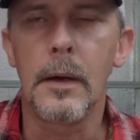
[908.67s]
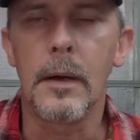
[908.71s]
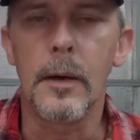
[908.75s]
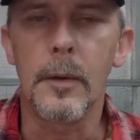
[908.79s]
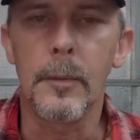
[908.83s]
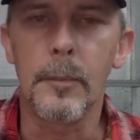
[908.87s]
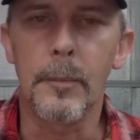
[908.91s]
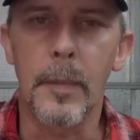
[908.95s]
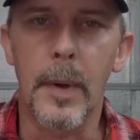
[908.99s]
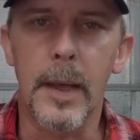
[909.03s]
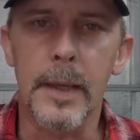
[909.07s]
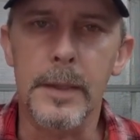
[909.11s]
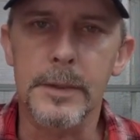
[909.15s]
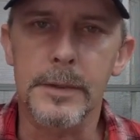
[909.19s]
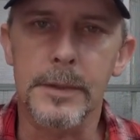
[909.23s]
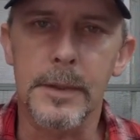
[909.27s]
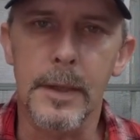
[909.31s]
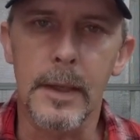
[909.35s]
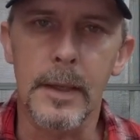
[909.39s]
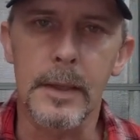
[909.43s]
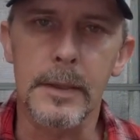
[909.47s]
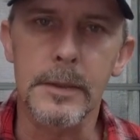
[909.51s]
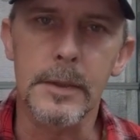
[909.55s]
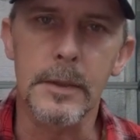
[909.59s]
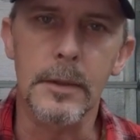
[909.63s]
Makes
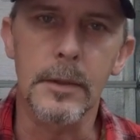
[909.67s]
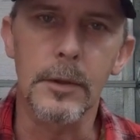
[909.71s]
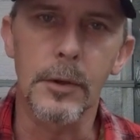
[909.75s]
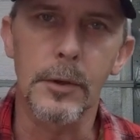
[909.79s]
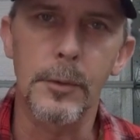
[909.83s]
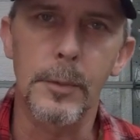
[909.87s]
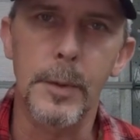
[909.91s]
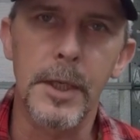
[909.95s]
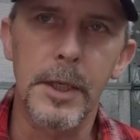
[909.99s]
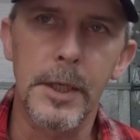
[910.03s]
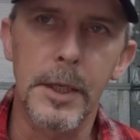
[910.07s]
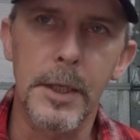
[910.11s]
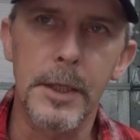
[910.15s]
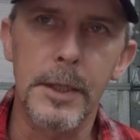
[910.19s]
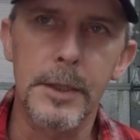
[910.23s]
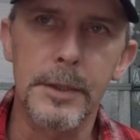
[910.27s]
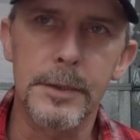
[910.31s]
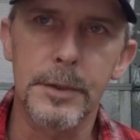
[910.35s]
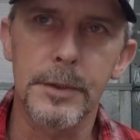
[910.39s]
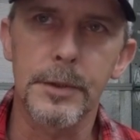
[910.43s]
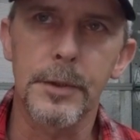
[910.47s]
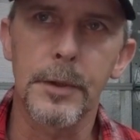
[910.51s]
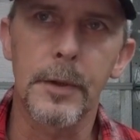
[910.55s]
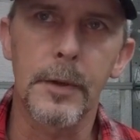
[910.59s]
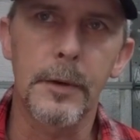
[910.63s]
things a little bit
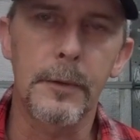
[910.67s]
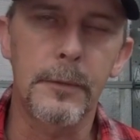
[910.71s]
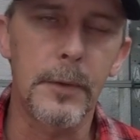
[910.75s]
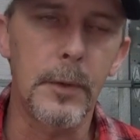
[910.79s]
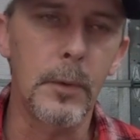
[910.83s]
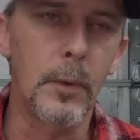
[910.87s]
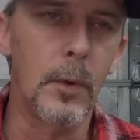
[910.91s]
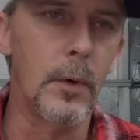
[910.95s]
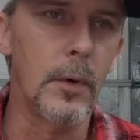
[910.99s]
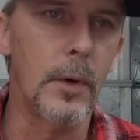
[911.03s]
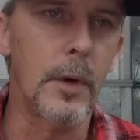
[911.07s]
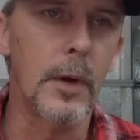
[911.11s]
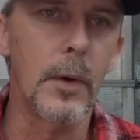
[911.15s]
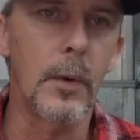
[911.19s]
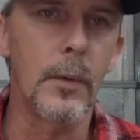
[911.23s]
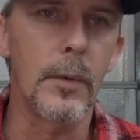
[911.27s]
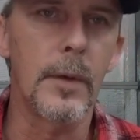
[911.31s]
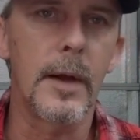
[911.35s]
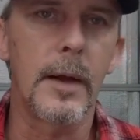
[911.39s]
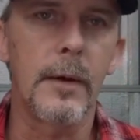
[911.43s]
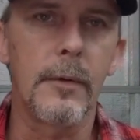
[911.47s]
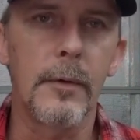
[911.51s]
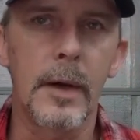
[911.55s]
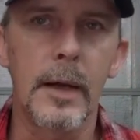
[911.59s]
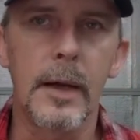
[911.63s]
easier if you want to go
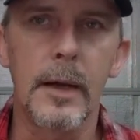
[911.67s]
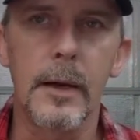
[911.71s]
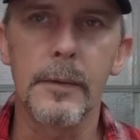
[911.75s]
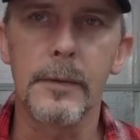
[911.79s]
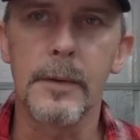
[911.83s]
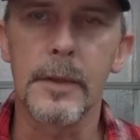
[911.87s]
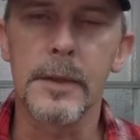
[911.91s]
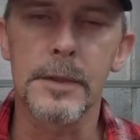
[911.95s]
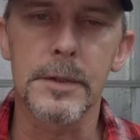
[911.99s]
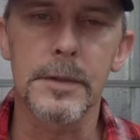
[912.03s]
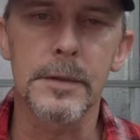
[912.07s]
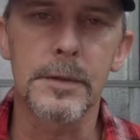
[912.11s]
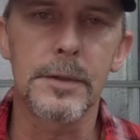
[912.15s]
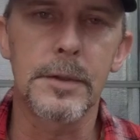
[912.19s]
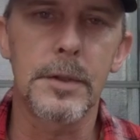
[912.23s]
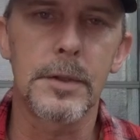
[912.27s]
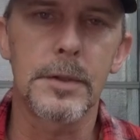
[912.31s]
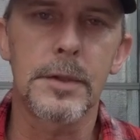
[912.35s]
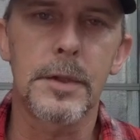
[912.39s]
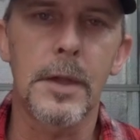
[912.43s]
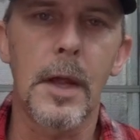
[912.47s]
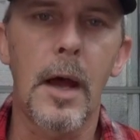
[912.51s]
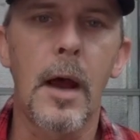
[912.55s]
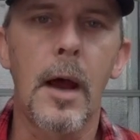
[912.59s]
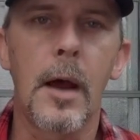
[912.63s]
that route. This is
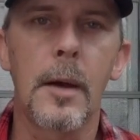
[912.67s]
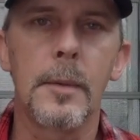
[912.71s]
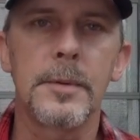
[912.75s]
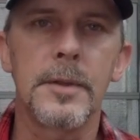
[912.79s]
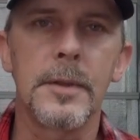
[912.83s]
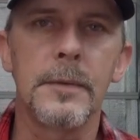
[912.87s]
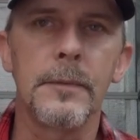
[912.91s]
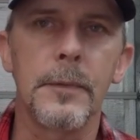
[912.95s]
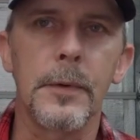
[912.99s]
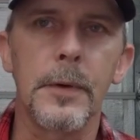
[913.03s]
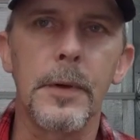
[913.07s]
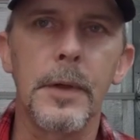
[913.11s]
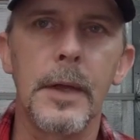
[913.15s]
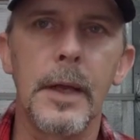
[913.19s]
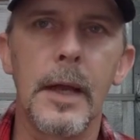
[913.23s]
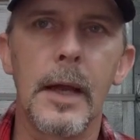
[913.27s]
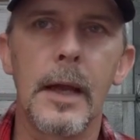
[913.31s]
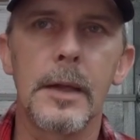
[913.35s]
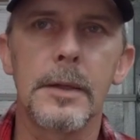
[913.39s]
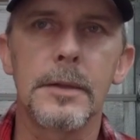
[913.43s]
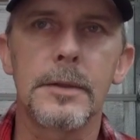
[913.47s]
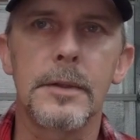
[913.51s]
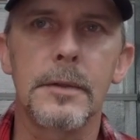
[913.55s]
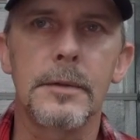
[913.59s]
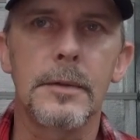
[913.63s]
just an option for you
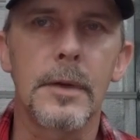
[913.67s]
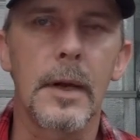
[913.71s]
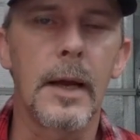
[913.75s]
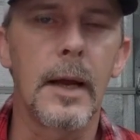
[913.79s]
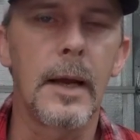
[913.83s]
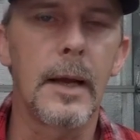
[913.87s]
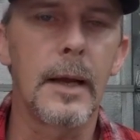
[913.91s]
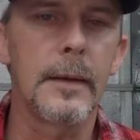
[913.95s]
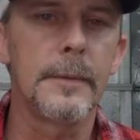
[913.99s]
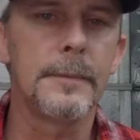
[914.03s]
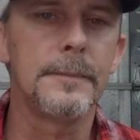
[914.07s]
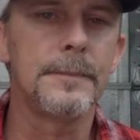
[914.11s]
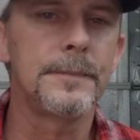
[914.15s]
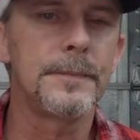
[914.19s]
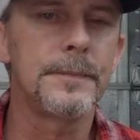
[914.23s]
guys to try.